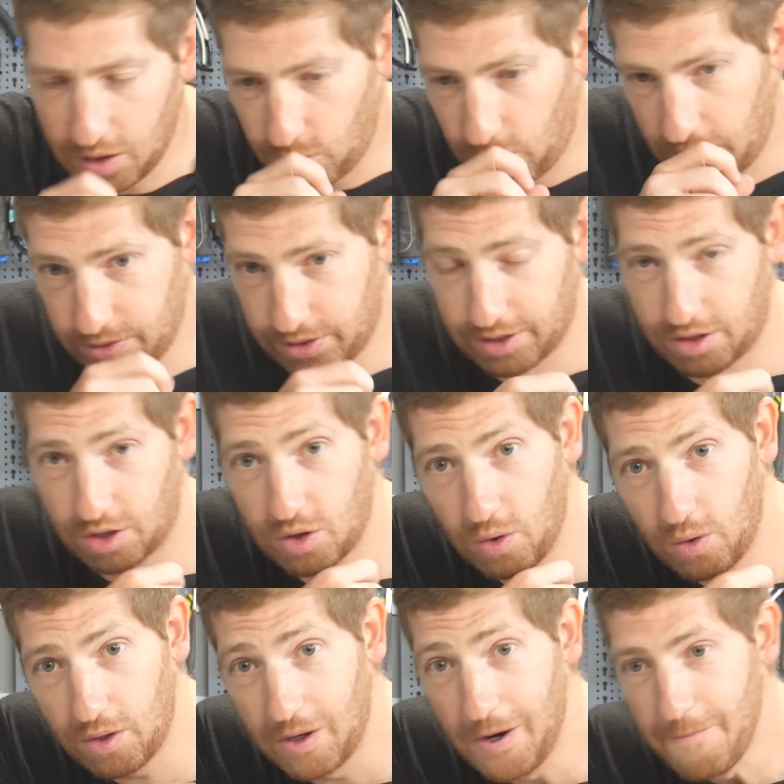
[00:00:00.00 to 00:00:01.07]
Wahoo KICKR
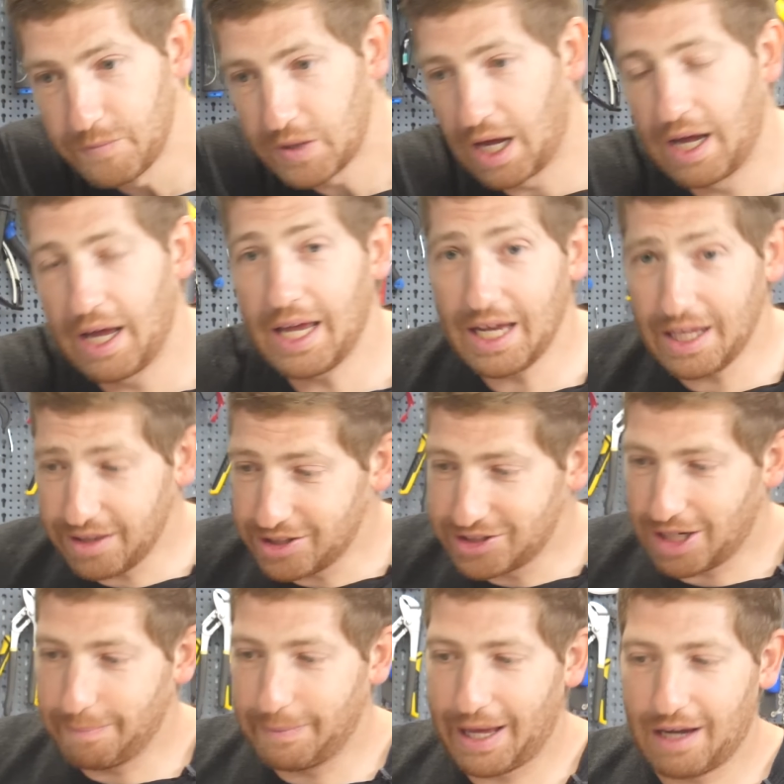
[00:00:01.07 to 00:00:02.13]
Core uh, and the
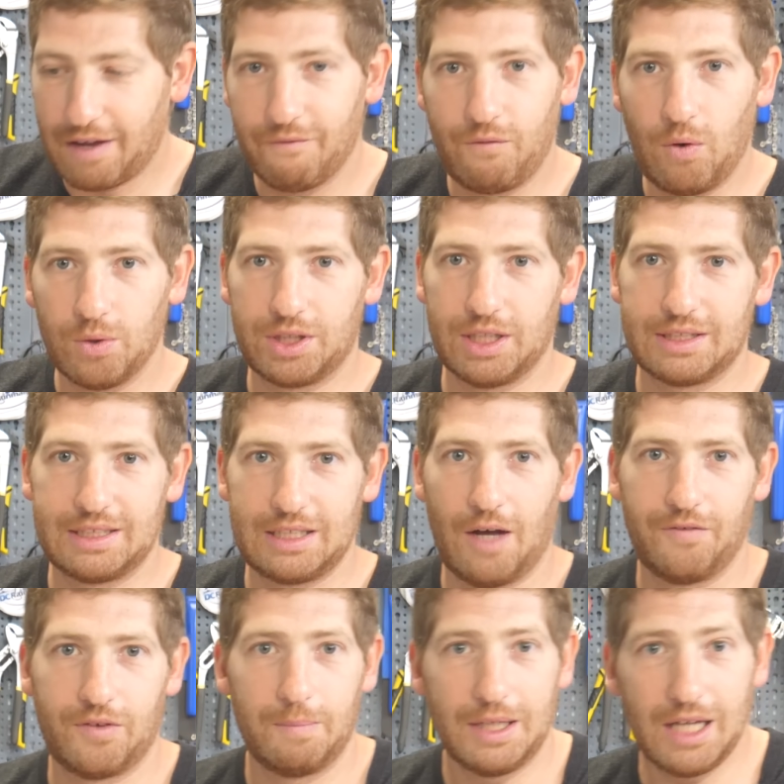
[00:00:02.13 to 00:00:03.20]
JetBlack Volt
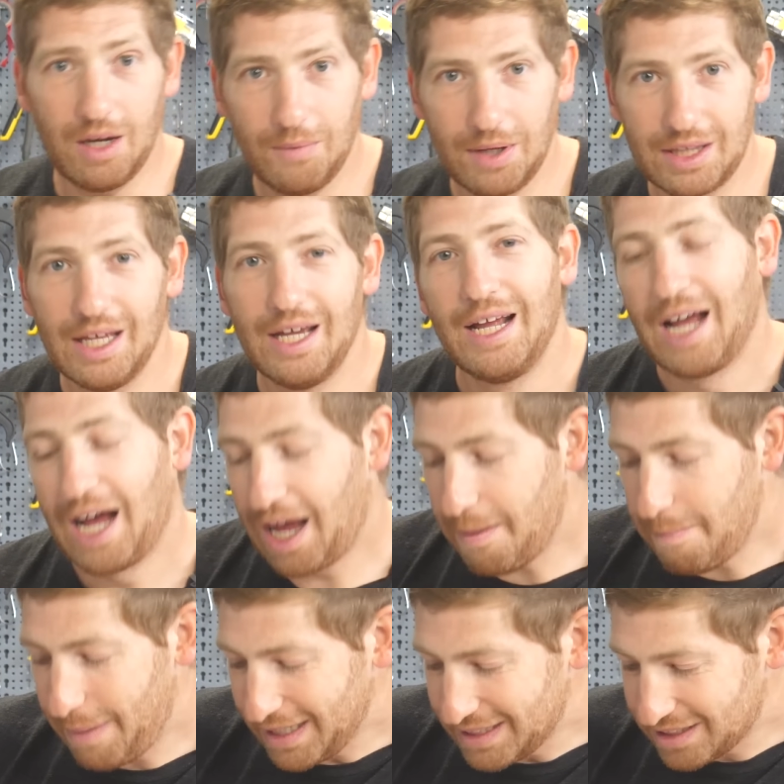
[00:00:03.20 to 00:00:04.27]
itself to begin with,
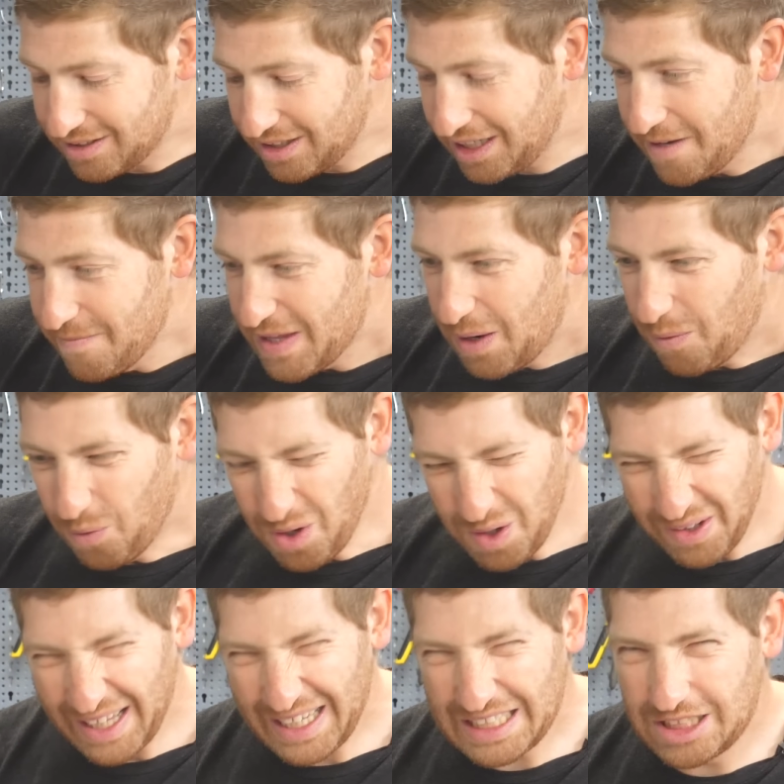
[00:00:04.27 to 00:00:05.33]
uh, basically
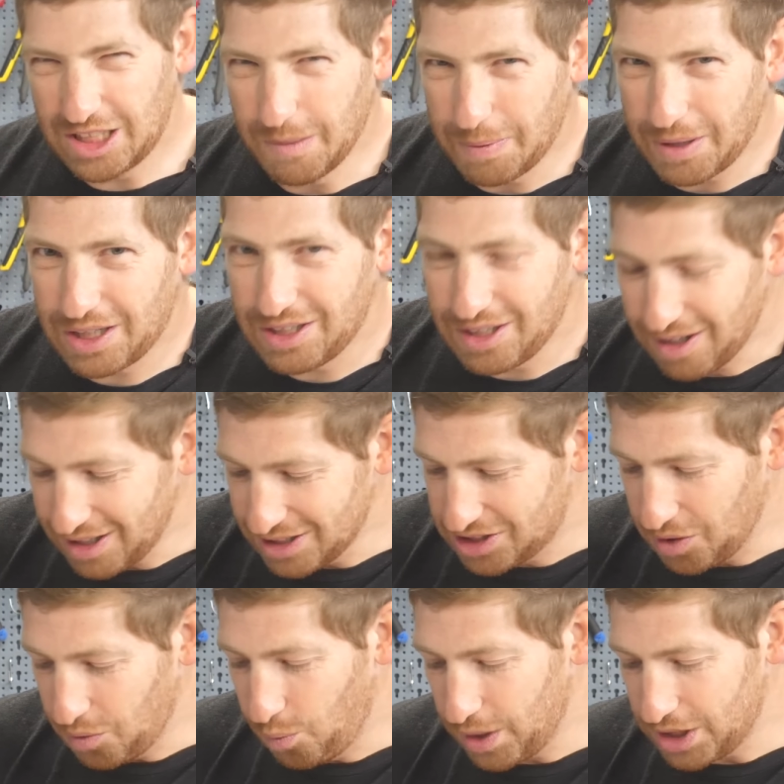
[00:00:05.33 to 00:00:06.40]
weren't like super clear as
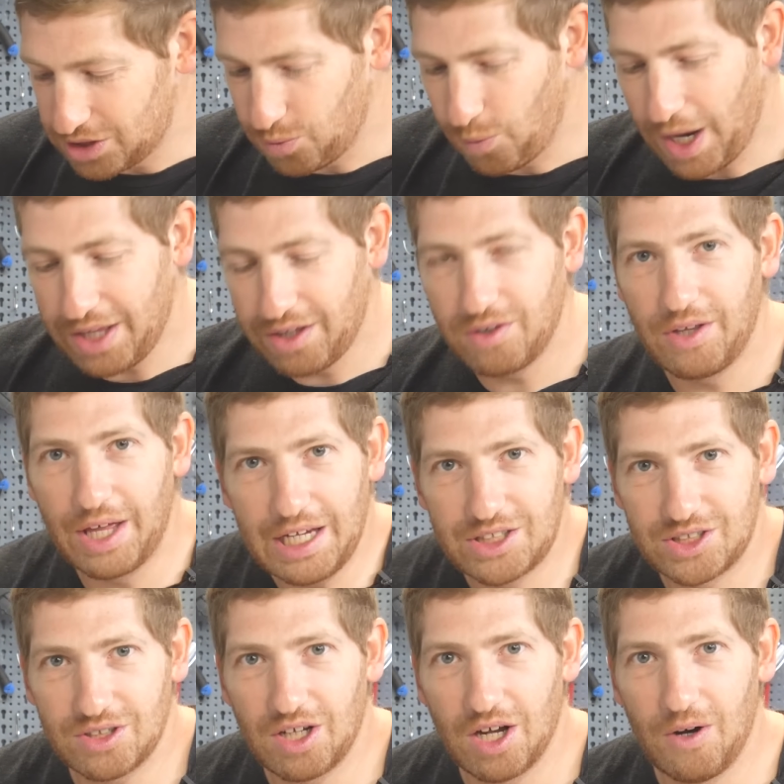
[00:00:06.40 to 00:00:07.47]
to which way the leg
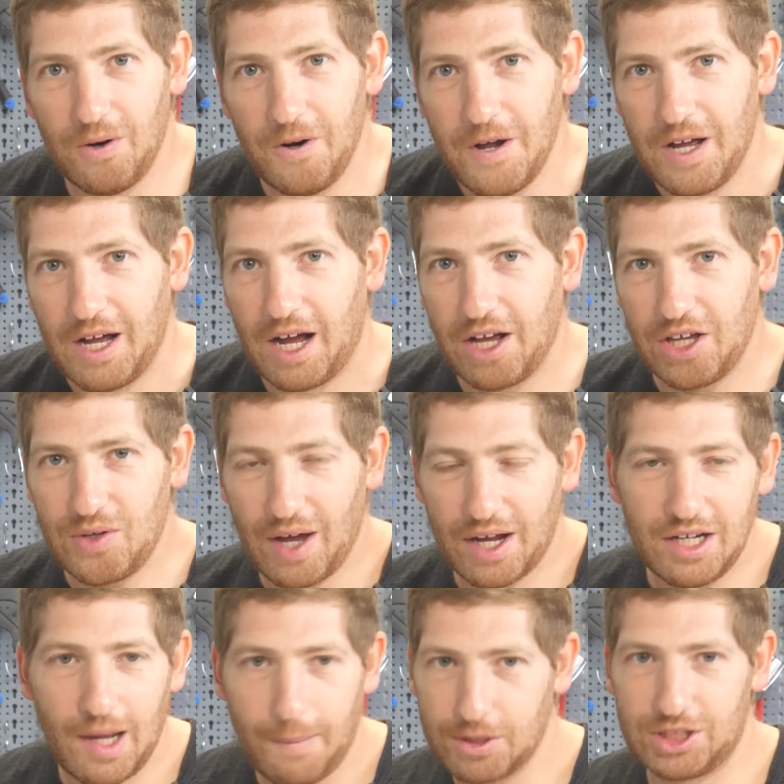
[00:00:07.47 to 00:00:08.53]
should go. Uh, you had
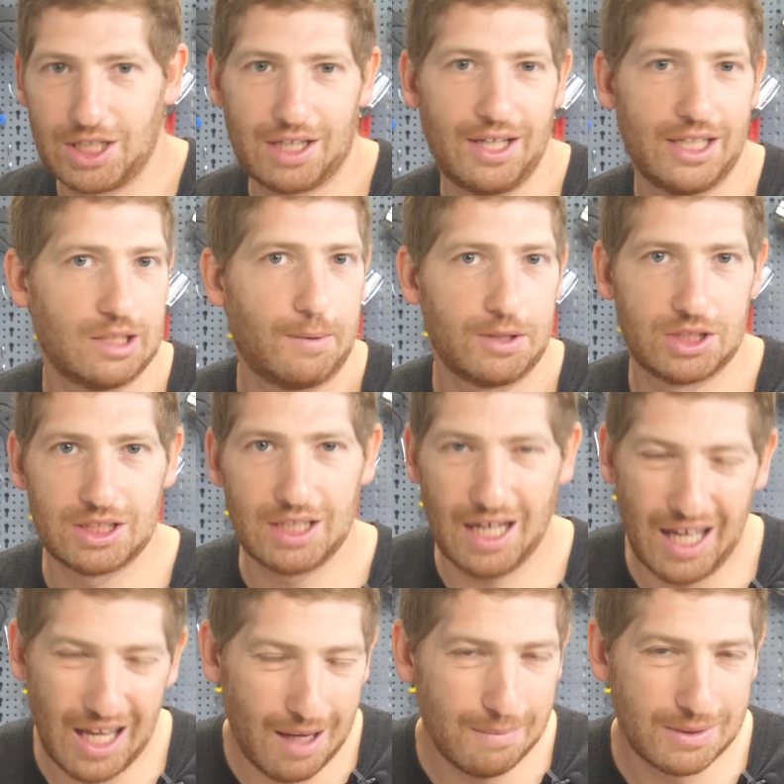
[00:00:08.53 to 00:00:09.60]
to double check things a bunch of
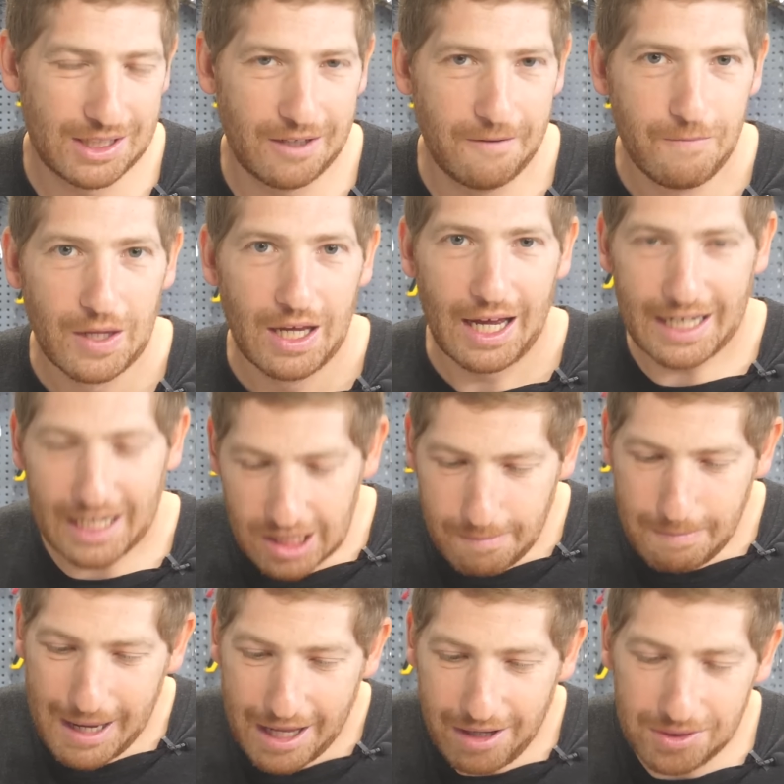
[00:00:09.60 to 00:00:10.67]
times, and again, the
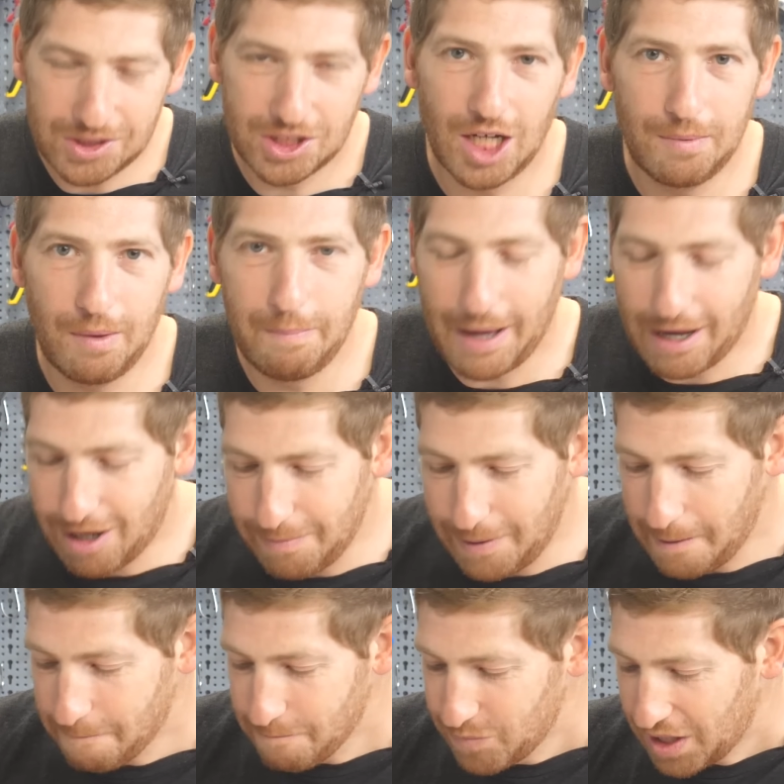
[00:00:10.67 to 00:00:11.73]
manuals could have been better,
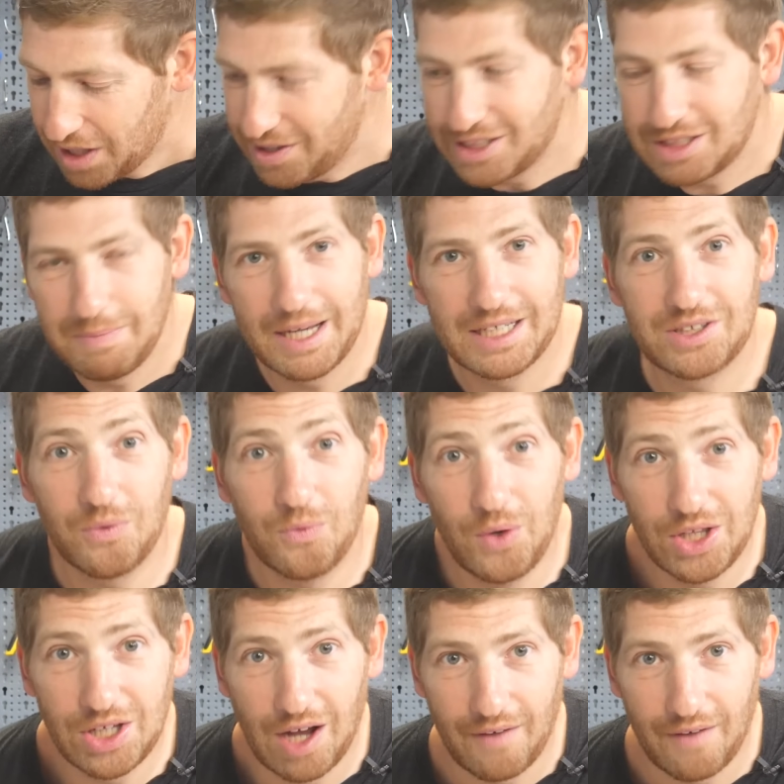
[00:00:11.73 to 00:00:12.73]
but this makes it really